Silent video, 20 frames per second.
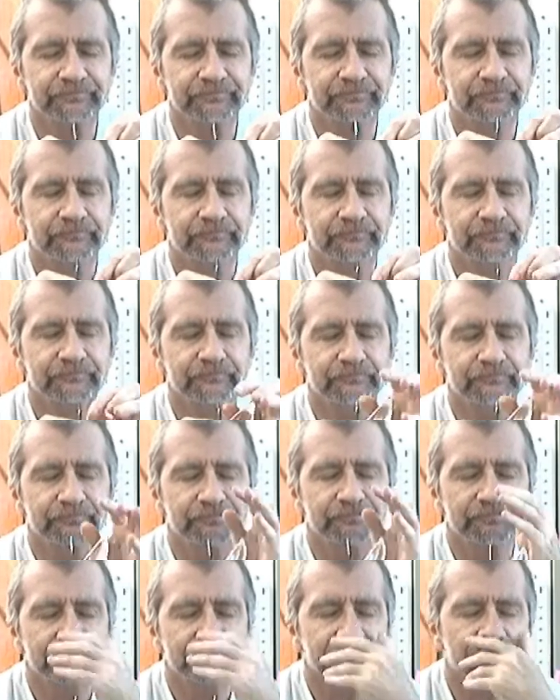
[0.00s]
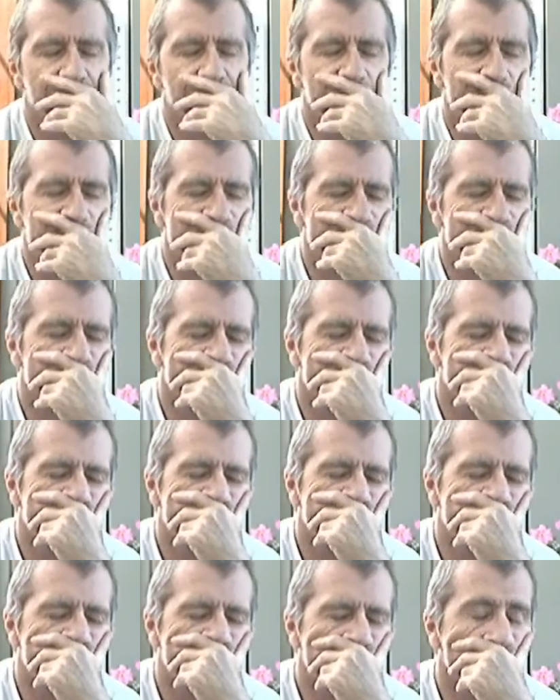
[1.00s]

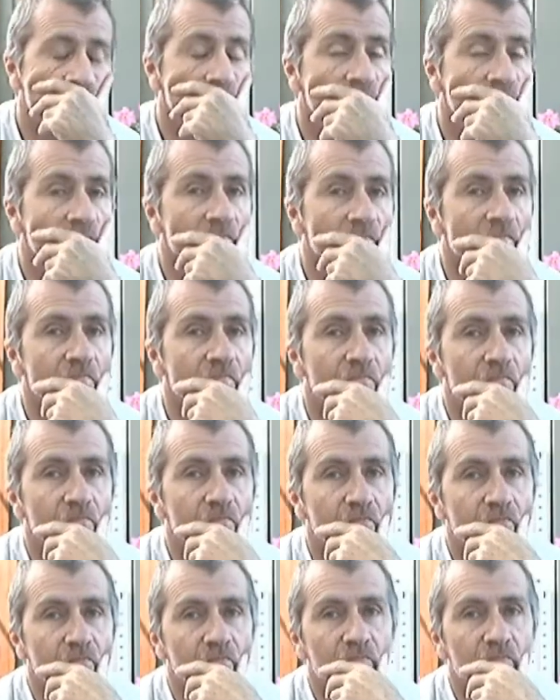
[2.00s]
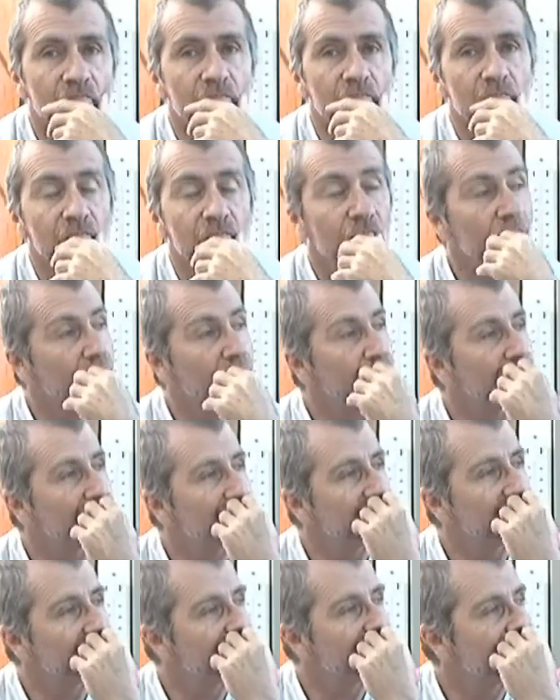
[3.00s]

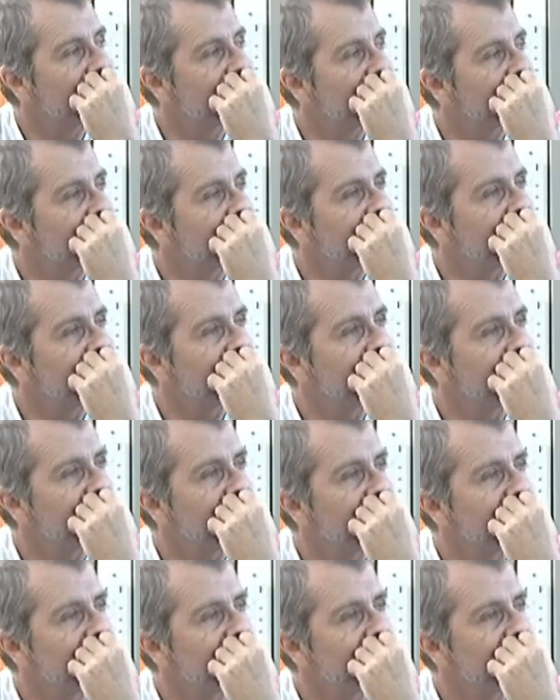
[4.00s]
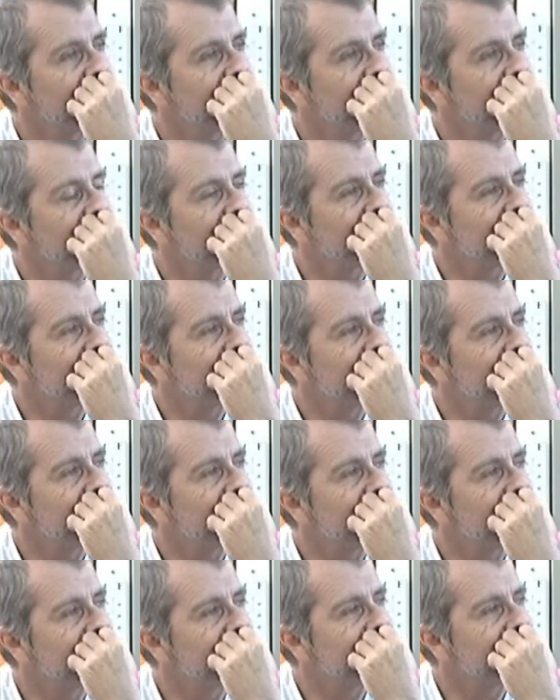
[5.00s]

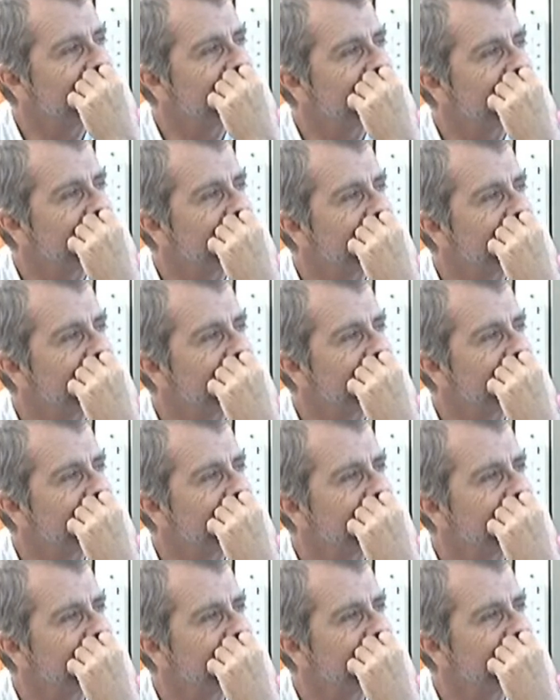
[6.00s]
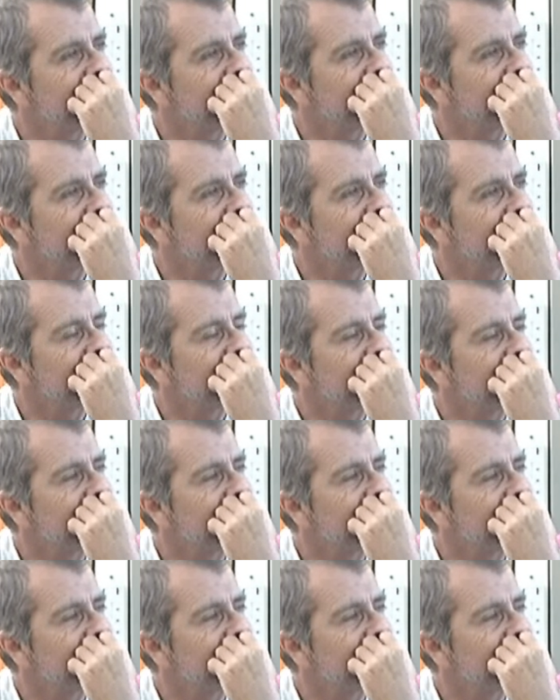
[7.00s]
(no one is talking)